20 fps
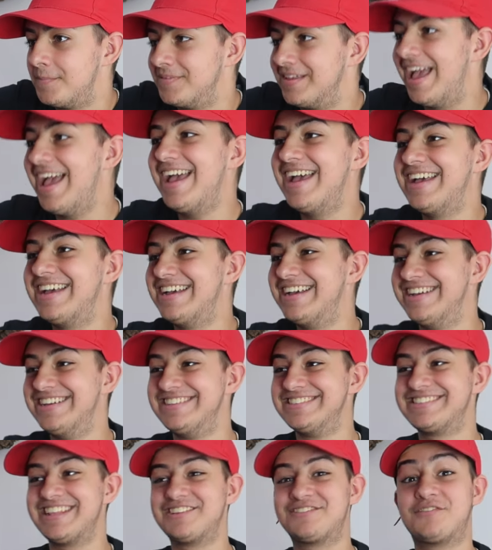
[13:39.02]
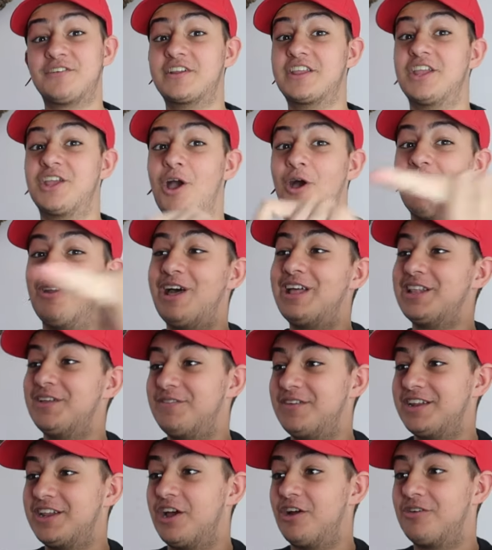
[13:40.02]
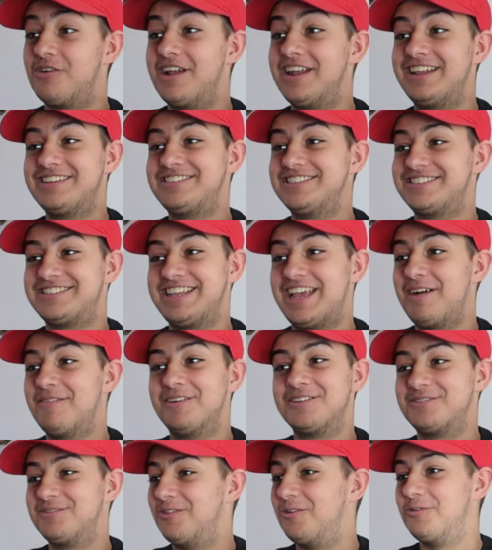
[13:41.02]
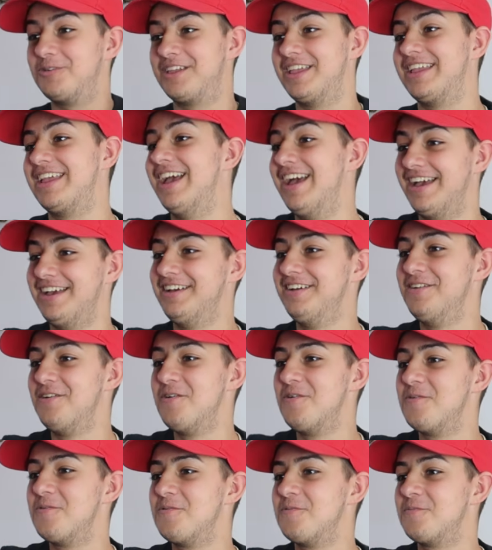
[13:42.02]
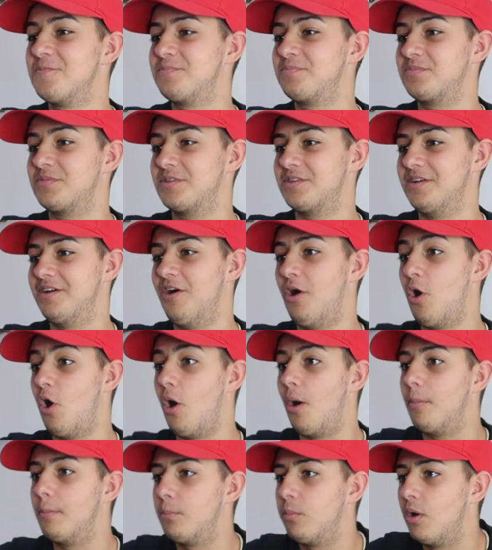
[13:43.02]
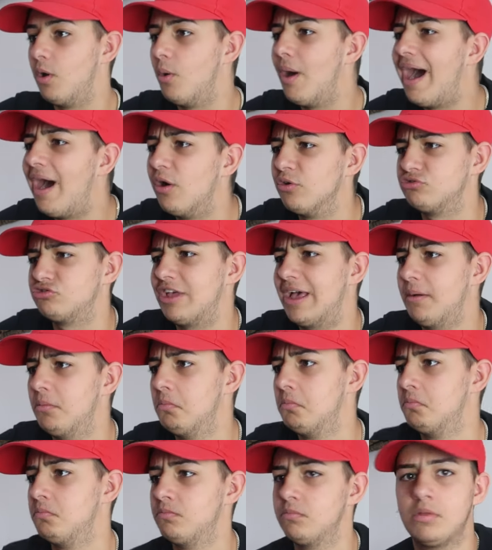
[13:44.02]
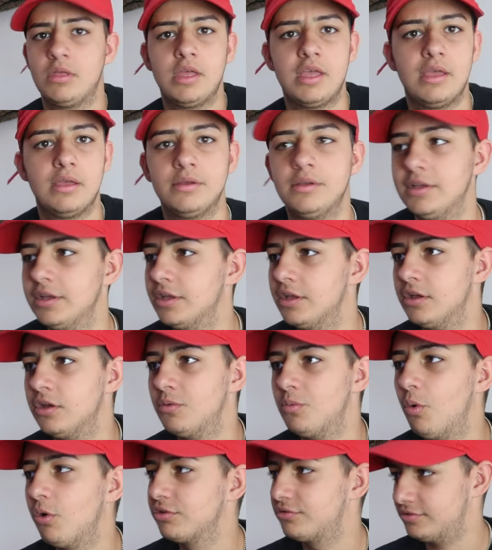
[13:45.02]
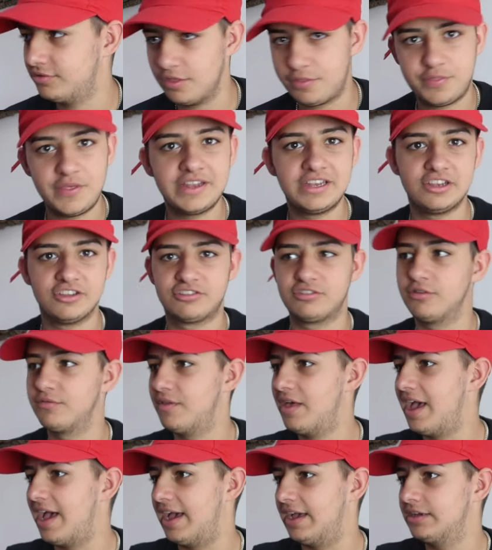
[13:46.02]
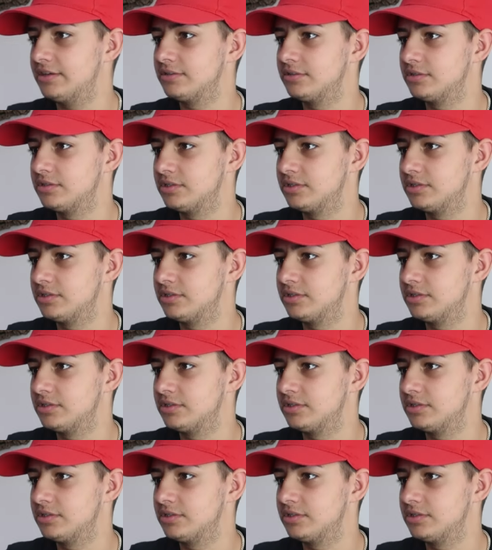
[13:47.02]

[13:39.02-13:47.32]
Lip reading: Yes, let's freaking go. Like the video. Right, let's just see how much more we can get. Oh, well, how's that? What's the thinness of that?